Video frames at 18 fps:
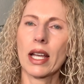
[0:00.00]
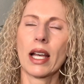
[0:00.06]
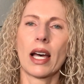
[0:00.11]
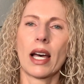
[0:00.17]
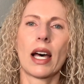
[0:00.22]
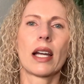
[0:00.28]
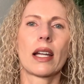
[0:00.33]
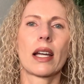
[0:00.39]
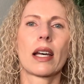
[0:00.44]

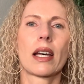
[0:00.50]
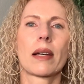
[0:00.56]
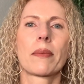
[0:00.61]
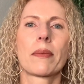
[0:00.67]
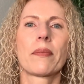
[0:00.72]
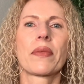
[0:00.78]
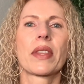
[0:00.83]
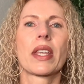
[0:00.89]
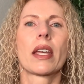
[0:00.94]

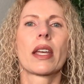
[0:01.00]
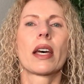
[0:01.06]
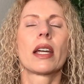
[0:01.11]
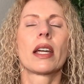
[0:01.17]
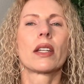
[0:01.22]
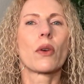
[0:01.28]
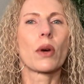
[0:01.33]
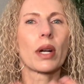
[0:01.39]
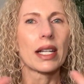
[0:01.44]
an
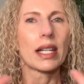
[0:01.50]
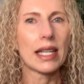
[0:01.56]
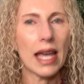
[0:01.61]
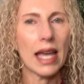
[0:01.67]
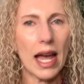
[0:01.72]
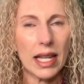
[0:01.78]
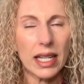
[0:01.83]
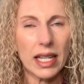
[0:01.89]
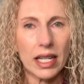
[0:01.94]

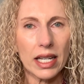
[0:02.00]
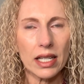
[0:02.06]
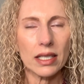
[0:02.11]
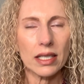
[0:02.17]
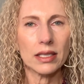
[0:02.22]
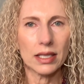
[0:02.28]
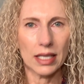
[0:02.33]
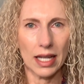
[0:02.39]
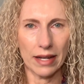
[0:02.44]
organic
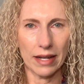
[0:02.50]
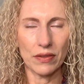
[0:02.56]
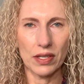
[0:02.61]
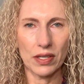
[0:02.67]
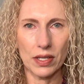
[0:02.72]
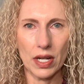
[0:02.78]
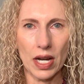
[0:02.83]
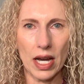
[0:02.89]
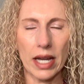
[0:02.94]

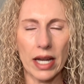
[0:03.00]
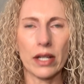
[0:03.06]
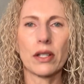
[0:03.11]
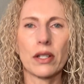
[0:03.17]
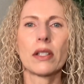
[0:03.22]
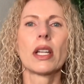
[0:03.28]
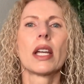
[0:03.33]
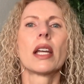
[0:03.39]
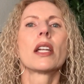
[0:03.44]
lifestyle,
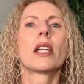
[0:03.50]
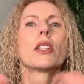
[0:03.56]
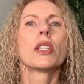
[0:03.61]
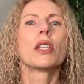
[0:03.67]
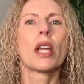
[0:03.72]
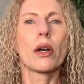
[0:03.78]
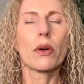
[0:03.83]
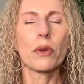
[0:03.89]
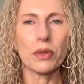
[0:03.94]

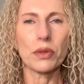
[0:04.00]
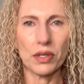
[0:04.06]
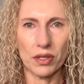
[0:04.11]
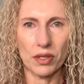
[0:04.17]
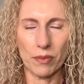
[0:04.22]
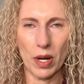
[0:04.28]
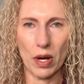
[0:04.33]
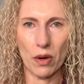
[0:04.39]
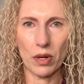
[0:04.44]
no
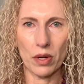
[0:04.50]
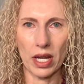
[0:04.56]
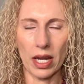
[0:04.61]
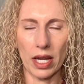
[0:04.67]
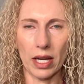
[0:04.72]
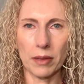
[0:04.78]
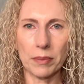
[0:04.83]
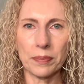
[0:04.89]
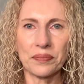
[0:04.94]

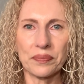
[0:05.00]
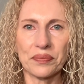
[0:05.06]
smoking,